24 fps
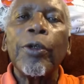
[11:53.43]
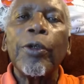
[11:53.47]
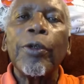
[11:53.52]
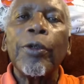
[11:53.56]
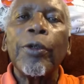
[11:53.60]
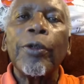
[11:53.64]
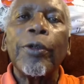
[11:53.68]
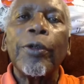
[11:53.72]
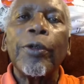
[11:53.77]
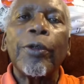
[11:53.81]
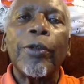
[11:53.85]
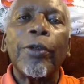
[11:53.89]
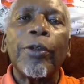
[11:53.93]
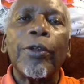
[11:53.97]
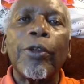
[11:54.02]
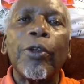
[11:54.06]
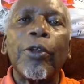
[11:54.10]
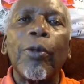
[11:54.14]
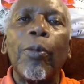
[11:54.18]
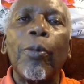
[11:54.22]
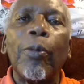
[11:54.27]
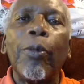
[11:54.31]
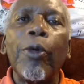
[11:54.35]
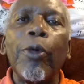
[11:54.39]
to
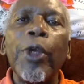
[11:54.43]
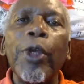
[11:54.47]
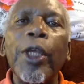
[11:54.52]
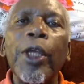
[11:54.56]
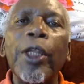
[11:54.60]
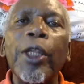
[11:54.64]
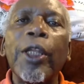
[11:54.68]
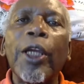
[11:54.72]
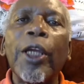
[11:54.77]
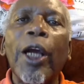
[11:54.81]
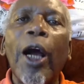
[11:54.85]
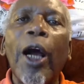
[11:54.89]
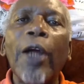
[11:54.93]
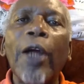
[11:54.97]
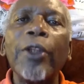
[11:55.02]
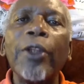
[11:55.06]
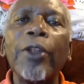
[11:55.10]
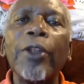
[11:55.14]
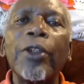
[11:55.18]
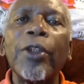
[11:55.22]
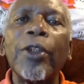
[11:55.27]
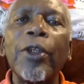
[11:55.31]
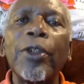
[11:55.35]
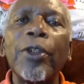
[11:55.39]
breathe
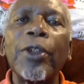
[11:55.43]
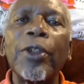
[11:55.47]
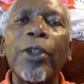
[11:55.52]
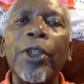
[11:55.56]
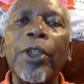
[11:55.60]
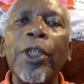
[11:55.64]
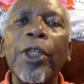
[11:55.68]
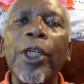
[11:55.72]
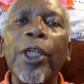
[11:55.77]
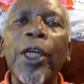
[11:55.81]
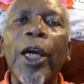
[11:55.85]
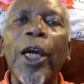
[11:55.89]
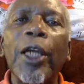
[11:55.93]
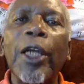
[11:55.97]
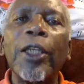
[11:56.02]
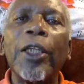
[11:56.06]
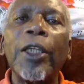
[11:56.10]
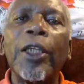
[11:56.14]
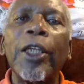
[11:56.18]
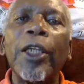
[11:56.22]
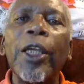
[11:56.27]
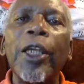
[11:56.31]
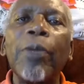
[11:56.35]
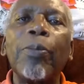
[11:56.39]
consciously and
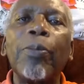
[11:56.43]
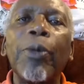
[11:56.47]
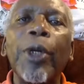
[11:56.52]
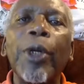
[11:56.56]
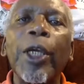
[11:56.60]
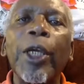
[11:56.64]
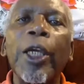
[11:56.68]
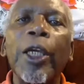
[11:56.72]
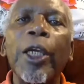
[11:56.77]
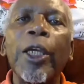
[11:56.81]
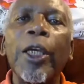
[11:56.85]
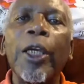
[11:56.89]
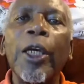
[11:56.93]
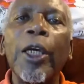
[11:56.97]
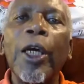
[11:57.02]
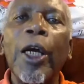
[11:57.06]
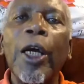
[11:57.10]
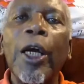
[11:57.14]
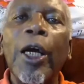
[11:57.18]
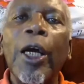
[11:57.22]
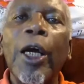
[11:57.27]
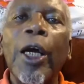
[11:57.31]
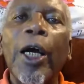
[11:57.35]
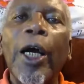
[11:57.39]
deeply
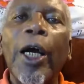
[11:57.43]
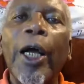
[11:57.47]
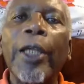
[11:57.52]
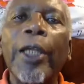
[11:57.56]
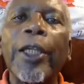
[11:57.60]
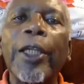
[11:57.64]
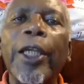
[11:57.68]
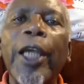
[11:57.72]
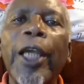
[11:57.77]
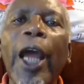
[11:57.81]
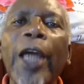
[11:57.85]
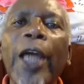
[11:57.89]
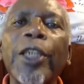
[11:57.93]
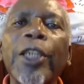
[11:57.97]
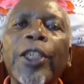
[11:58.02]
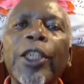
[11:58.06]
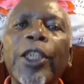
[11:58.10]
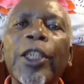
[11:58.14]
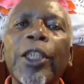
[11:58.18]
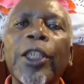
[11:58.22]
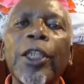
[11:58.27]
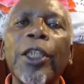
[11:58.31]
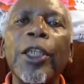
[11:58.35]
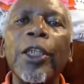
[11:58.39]
and cash it
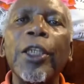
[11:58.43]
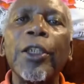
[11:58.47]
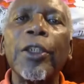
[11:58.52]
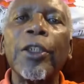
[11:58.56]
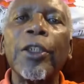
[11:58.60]
in.